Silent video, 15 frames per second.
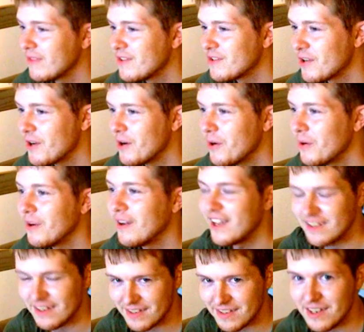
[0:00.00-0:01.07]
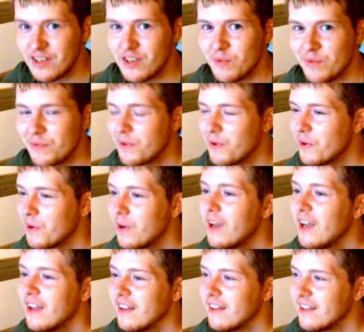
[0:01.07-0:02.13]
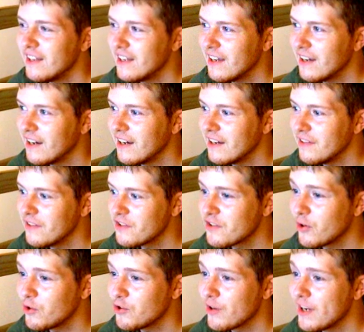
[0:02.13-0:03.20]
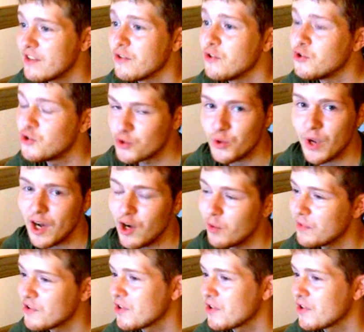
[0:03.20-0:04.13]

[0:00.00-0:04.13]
So, as I was saying to you before, the soul traits do help.